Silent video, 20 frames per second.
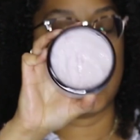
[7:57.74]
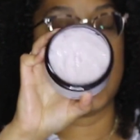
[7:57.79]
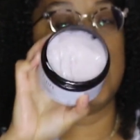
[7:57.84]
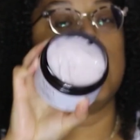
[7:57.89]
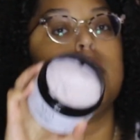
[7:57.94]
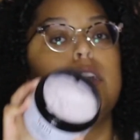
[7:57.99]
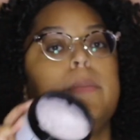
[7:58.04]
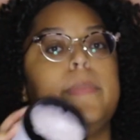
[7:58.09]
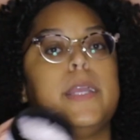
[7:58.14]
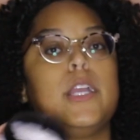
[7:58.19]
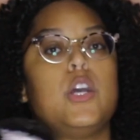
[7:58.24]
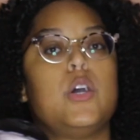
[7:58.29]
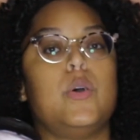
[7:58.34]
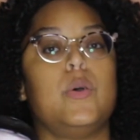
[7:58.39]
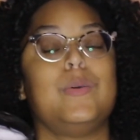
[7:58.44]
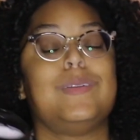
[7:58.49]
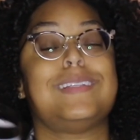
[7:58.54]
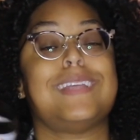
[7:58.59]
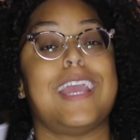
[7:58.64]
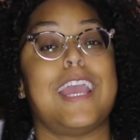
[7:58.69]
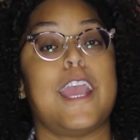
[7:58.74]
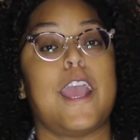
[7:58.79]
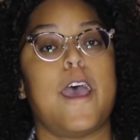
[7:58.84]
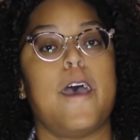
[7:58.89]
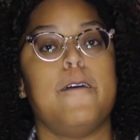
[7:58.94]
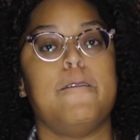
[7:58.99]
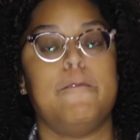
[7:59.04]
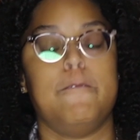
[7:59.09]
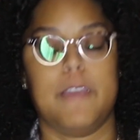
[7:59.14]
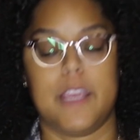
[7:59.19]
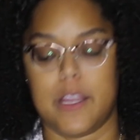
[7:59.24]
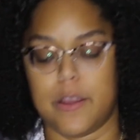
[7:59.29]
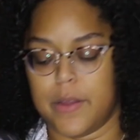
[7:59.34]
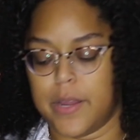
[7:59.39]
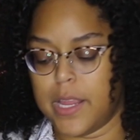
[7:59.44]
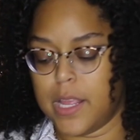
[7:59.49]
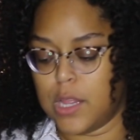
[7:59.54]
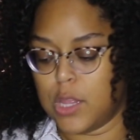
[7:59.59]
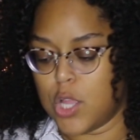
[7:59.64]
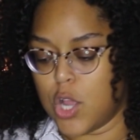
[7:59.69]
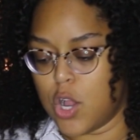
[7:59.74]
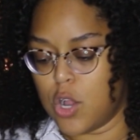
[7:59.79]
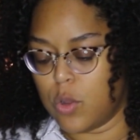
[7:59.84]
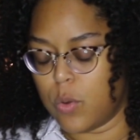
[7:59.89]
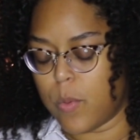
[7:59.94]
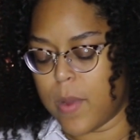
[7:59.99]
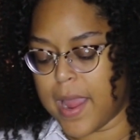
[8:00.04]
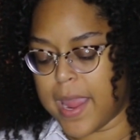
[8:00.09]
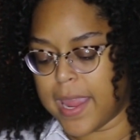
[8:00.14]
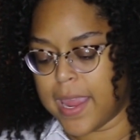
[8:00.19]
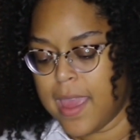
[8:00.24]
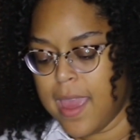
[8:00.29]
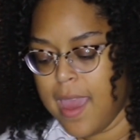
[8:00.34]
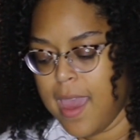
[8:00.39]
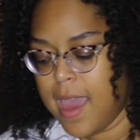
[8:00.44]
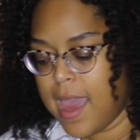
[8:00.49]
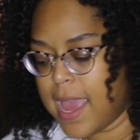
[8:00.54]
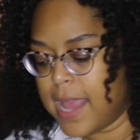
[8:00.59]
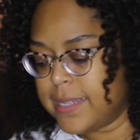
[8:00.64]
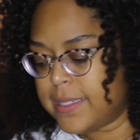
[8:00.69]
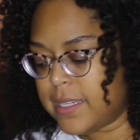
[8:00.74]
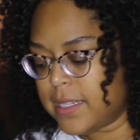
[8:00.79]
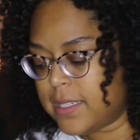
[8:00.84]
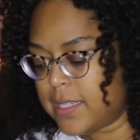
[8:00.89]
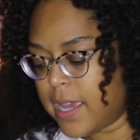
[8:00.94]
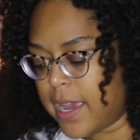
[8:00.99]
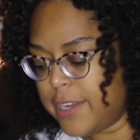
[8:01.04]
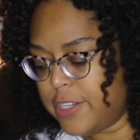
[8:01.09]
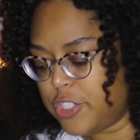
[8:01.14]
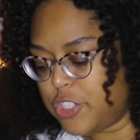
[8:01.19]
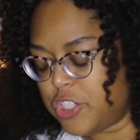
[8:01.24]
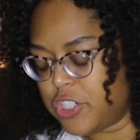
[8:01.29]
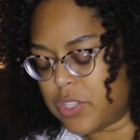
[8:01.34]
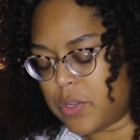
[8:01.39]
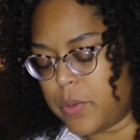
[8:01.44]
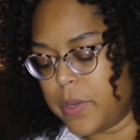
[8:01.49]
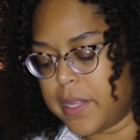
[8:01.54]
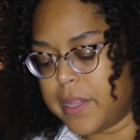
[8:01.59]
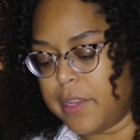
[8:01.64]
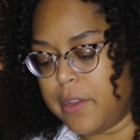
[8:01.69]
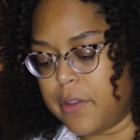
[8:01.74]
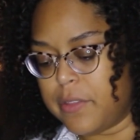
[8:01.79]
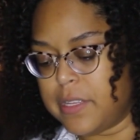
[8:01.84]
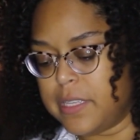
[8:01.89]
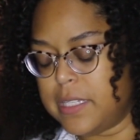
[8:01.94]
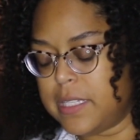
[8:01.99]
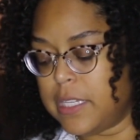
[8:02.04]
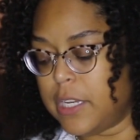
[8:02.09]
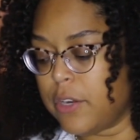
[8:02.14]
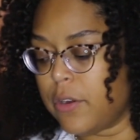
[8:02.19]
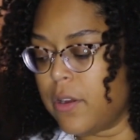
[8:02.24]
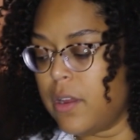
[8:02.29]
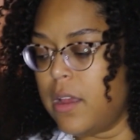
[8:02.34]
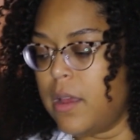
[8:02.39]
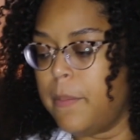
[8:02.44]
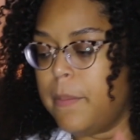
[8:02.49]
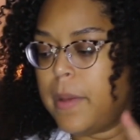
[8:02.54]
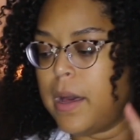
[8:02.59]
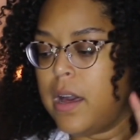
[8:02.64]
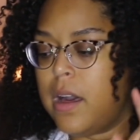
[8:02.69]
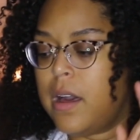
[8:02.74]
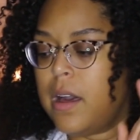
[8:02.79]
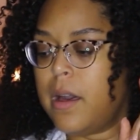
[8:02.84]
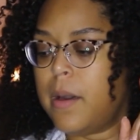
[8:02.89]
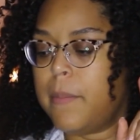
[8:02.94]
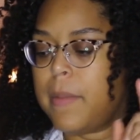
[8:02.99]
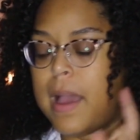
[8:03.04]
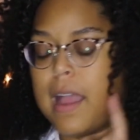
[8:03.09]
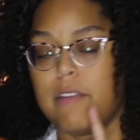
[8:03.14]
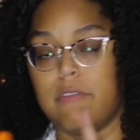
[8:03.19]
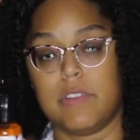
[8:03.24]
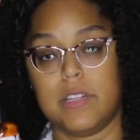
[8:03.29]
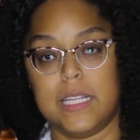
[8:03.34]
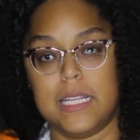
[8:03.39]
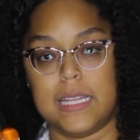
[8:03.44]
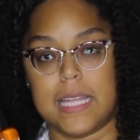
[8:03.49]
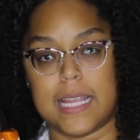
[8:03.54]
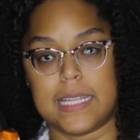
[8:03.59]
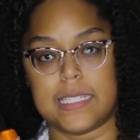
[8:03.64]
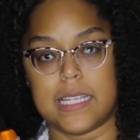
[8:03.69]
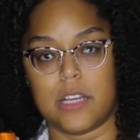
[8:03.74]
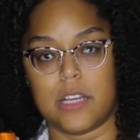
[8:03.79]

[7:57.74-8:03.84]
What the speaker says: little bit goes a very long way. And to touch just quickly on the serum, I really liked